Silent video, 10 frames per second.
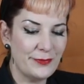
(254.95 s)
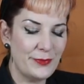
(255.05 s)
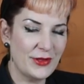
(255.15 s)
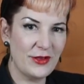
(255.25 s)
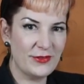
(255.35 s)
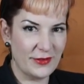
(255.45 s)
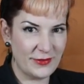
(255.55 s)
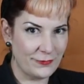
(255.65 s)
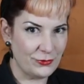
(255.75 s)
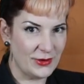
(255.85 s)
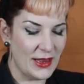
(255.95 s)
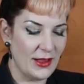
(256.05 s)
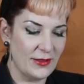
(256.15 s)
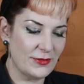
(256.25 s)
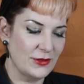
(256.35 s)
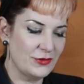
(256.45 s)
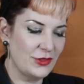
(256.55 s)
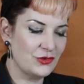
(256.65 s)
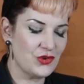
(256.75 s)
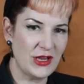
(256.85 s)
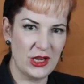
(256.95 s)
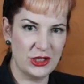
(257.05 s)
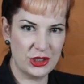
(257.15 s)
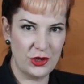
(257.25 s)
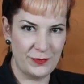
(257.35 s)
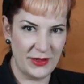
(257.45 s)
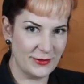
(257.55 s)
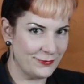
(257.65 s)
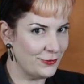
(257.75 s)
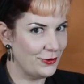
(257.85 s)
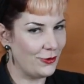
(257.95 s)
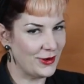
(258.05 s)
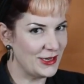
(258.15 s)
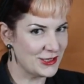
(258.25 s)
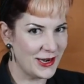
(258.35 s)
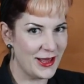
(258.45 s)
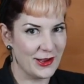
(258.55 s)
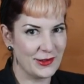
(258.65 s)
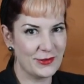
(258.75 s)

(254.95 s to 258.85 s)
because there's several layers, the shrinkage could be different on each layer,